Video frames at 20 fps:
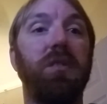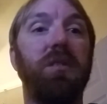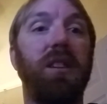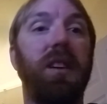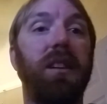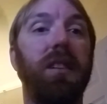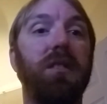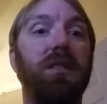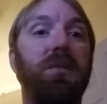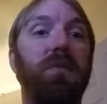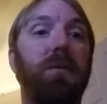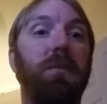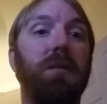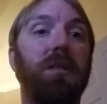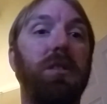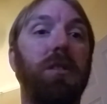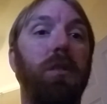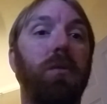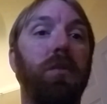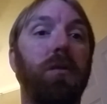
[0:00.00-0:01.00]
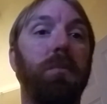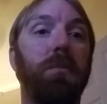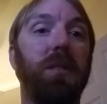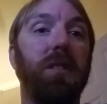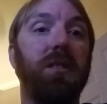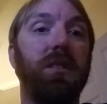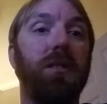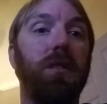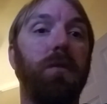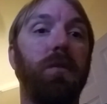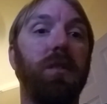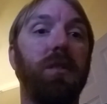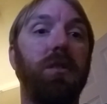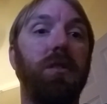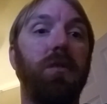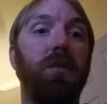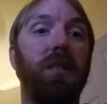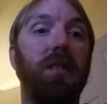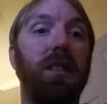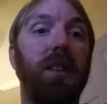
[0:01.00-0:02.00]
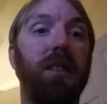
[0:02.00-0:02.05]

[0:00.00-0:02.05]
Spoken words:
tires from the donor bus over to it.